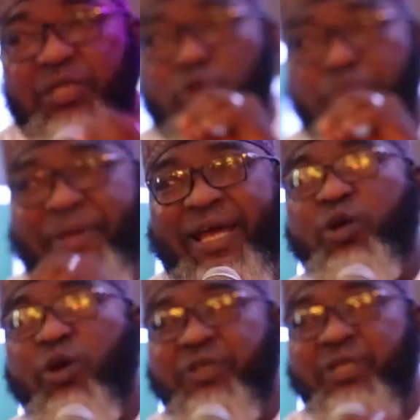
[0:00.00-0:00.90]
So many
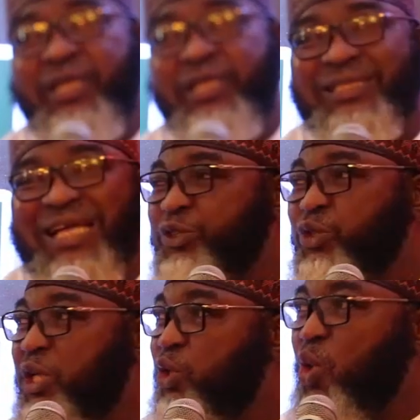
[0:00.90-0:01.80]
of the ladies
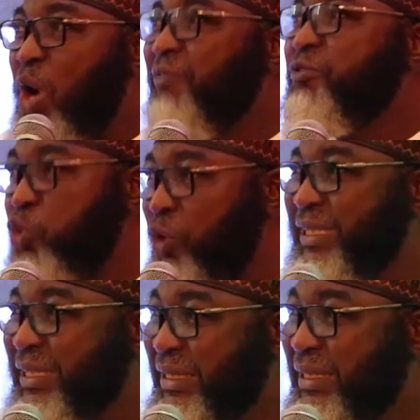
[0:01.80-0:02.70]
actually don't have
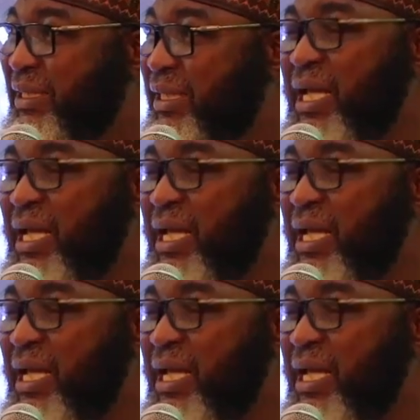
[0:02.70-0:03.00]
choices.